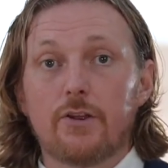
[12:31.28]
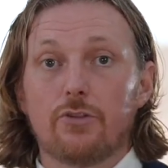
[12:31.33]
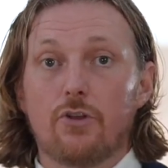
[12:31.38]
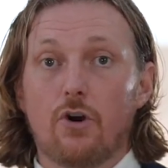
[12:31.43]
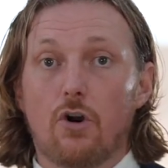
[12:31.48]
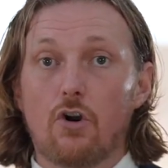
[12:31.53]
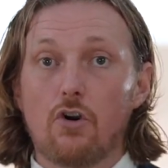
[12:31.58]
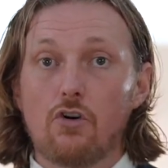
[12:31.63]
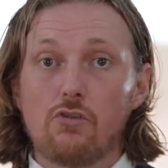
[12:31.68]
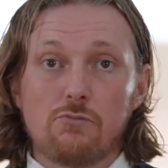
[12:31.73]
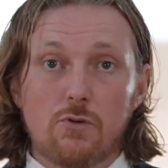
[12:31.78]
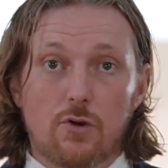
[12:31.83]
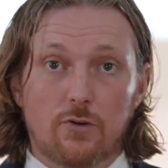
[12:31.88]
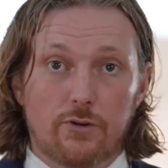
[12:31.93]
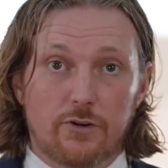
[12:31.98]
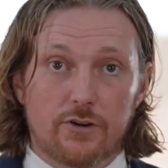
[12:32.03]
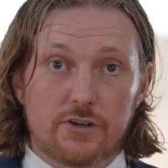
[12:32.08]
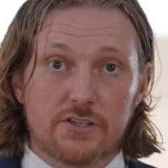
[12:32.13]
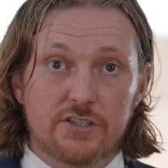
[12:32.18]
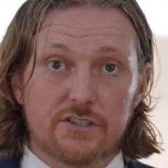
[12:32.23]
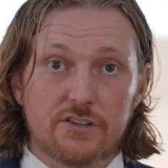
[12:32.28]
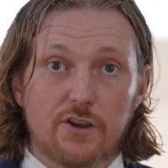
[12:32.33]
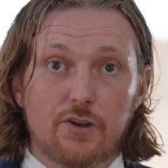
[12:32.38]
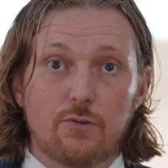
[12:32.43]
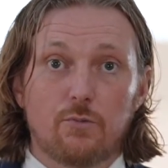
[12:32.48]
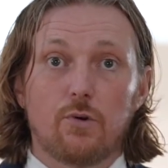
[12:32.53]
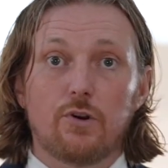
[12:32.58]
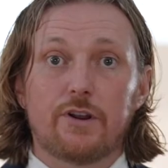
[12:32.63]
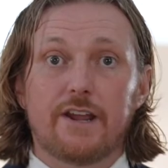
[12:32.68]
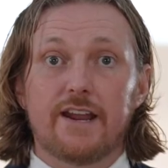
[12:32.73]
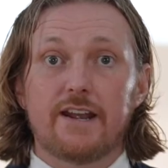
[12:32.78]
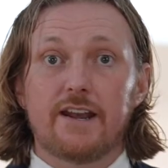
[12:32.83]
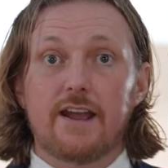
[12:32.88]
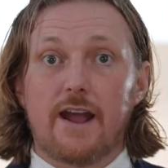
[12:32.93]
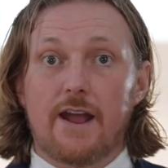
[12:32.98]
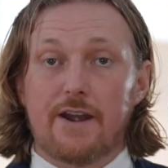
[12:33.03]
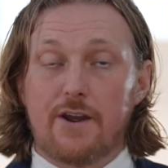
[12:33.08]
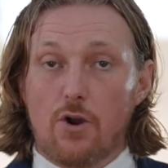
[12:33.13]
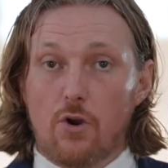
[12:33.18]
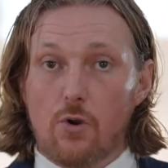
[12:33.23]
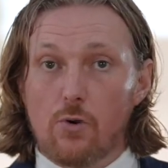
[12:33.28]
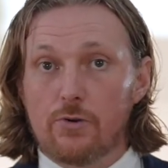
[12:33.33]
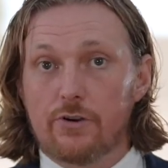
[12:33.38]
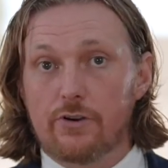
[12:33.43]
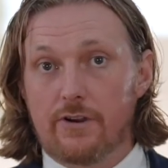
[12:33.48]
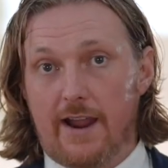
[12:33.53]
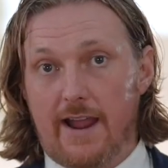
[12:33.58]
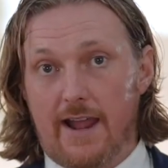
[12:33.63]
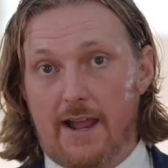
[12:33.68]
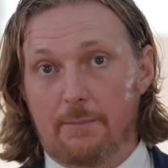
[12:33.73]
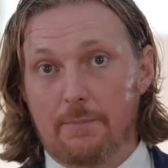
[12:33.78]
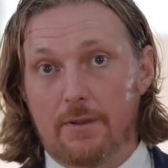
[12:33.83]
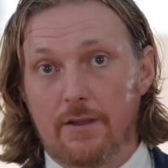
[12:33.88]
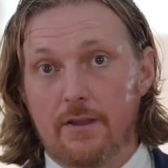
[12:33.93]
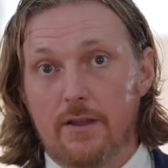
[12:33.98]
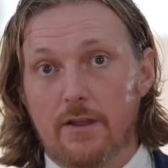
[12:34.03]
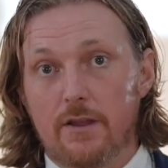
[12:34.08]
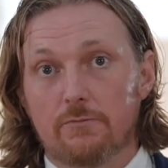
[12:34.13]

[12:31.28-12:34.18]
The homeowners will get an owner app,